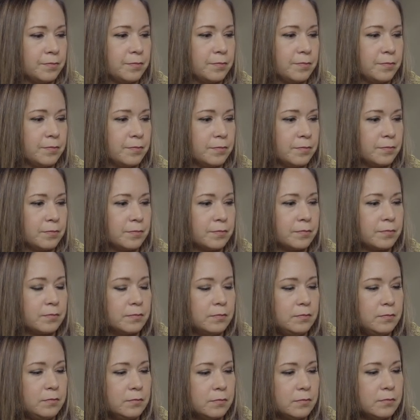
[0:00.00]

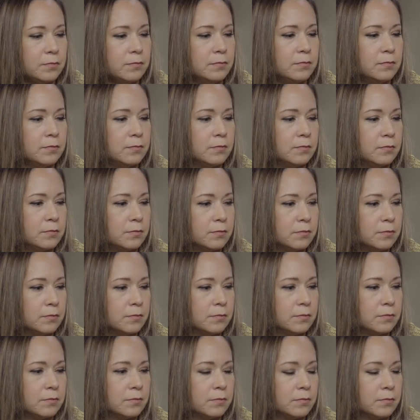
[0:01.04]

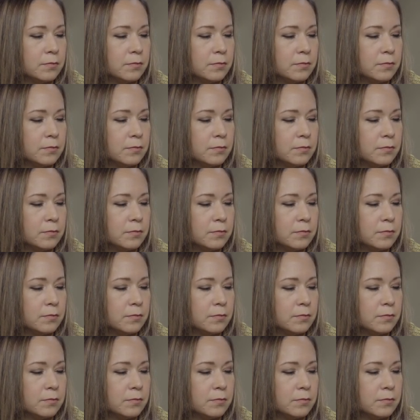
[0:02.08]
This person isn't speaking.